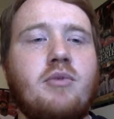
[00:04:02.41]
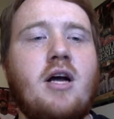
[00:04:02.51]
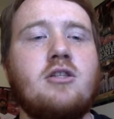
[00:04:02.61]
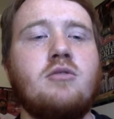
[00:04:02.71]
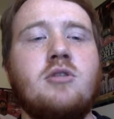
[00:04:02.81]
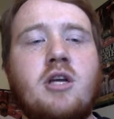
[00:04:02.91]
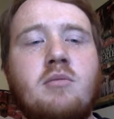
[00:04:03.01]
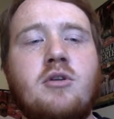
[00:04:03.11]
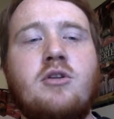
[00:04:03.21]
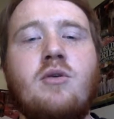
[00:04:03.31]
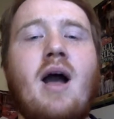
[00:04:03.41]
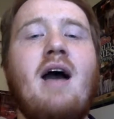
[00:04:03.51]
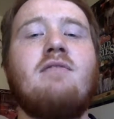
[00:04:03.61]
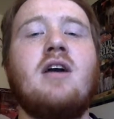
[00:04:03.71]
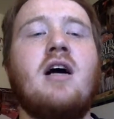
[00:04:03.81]
Blashill was able to do,
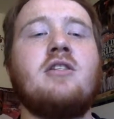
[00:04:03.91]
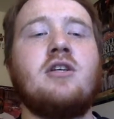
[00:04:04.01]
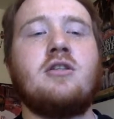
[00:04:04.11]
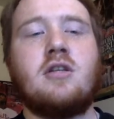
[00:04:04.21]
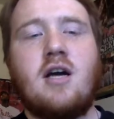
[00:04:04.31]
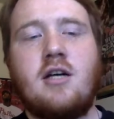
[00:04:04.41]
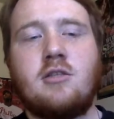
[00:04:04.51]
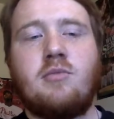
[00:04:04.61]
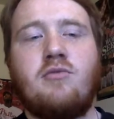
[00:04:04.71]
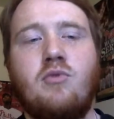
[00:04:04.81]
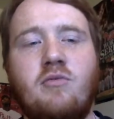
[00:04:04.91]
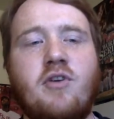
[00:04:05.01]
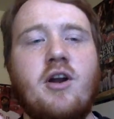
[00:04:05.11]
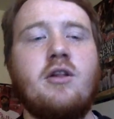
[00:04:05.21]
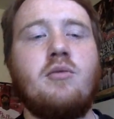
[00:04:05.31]
have guys like DeKeyser perform
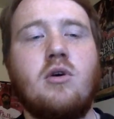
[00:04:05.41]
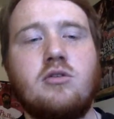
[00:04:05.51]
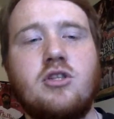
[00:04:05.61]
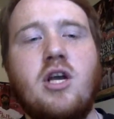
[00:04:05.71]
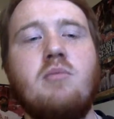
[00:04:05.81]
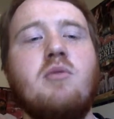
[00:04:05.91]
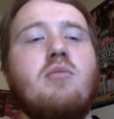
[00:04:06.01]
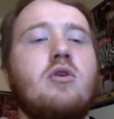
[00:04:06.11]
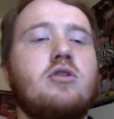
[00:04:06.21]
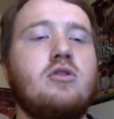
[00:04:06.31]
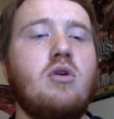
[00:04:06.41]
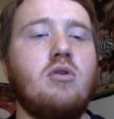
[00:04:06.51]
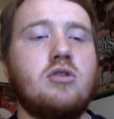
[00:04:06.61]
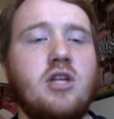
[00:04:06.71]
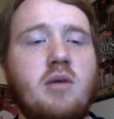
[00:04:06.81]
fairly well. Same with Marc
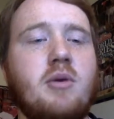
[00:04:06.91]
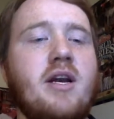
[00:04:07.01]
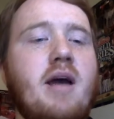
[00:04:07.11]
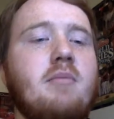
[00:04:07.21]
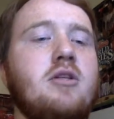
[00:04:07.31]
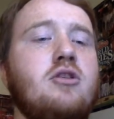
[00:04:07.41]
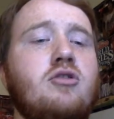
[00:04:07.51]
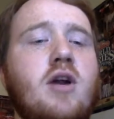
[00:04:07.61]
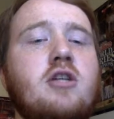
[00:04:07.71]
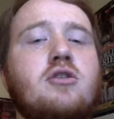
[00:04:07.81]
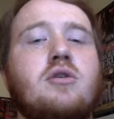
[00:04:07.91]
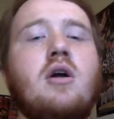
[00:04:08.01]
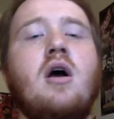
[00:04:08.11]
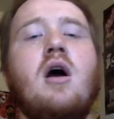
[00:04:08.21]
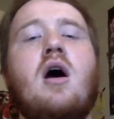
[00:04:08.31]
Staal, same with Nemeth, stretcher.
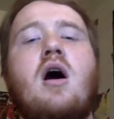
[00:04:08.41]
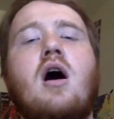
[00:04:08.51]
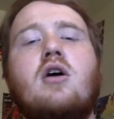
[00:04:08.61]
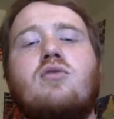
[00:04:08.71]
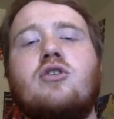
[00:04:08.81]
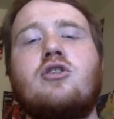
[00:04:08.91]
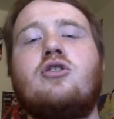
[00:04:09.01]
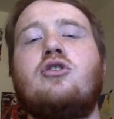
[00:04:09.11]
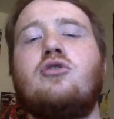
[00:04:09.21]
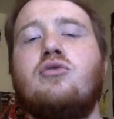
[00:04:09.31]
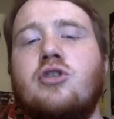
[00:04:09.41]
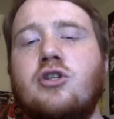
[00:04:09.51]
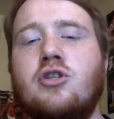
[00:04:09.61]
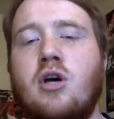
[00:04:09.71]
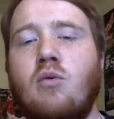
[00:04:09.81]
Christian Juice
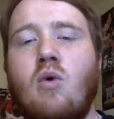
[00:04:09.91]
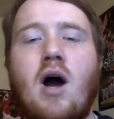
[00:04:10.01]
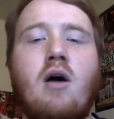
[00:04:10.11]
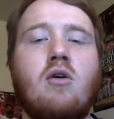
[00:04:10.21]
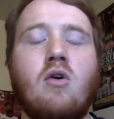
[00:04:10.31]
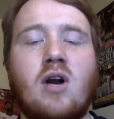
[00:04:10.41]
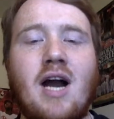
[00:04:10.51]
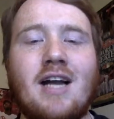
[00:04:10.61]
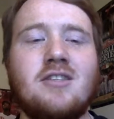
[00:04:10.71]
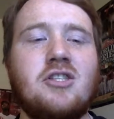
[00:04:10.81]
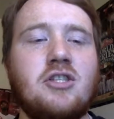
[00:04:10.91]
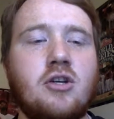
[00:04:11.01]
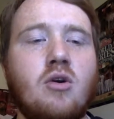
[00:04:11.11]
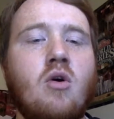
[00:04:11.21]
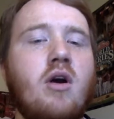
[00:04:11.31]
is a wild card guy because he's
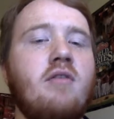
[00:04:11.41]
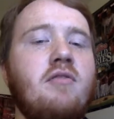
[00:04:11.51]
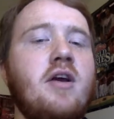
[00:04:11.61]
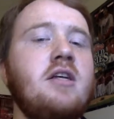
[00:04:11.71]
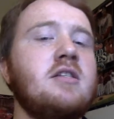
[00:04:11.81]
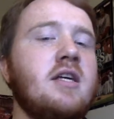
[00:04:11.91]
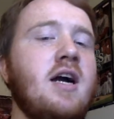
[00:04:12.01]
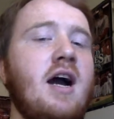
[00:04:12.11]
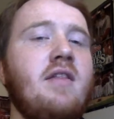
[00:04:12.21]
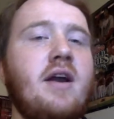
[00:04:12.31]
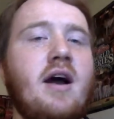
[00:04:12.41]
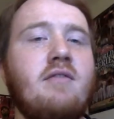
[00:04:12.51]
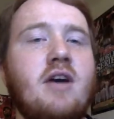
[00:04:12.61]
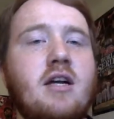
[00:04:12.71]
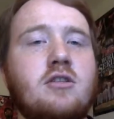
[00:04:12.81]
an RFA. He's a guy that
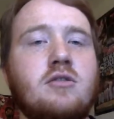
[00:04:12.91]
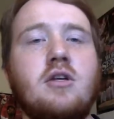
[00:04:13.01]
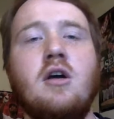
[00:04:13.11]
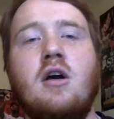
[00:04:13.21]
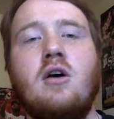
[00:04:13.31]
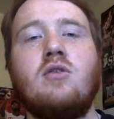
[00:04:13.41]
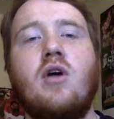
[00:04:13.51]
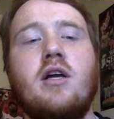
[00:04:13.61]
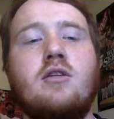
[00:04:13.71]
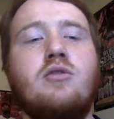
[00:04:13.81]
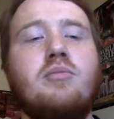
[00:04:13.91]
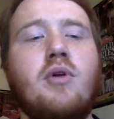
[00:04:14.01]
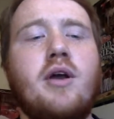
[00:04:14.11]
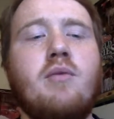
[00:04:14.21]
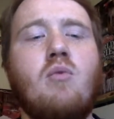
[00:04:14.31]
I've actually liked, who
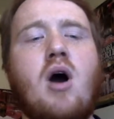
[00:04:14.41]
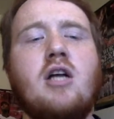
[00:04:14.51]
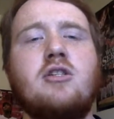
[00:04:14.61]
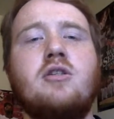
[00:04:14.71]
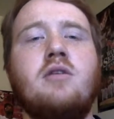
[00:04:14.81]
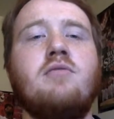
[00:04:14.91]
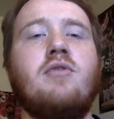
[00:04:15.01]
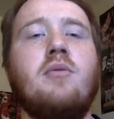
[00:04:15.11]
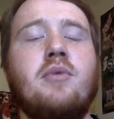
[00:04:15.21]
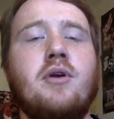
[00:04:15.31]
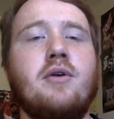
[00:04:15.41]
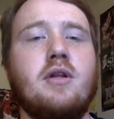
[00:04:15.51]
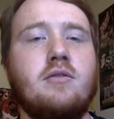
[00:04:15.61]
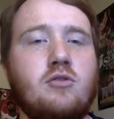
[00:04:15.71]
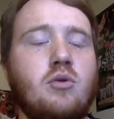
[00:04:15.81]
played in Washington for
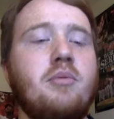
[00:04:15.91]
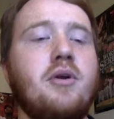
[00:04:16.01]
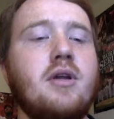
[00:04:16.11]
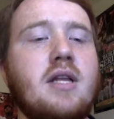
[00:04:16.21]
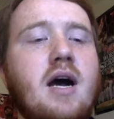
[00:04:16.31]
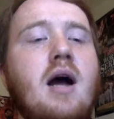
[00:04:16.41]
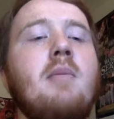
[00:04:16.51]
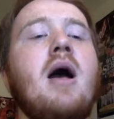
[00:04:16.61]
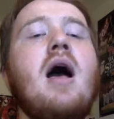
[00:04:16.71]
a short period of time.